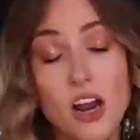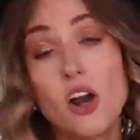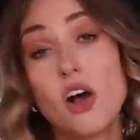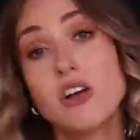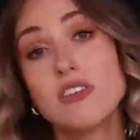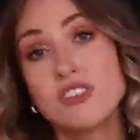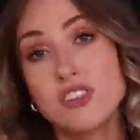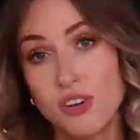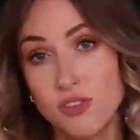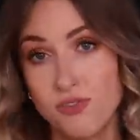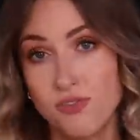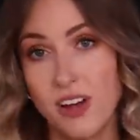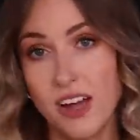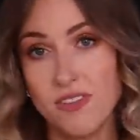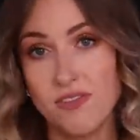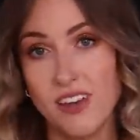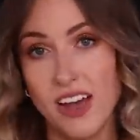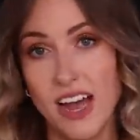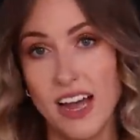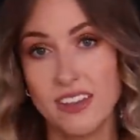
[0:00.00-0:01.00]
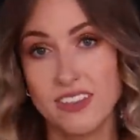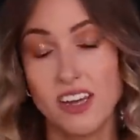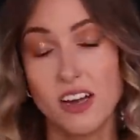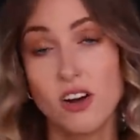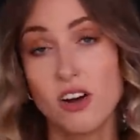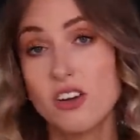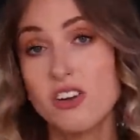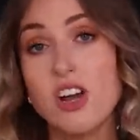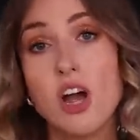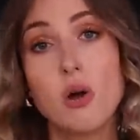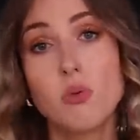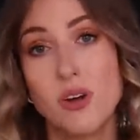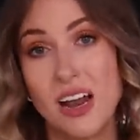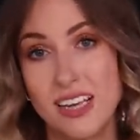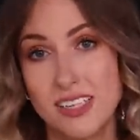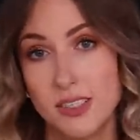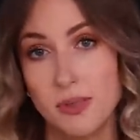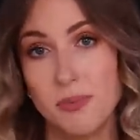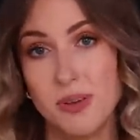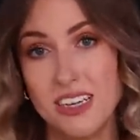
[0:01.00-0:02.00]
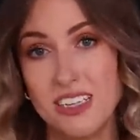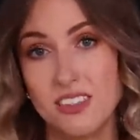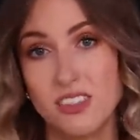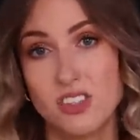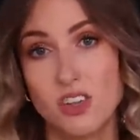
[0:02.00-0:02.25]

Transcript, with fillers: And also fun fact, there are no recipes.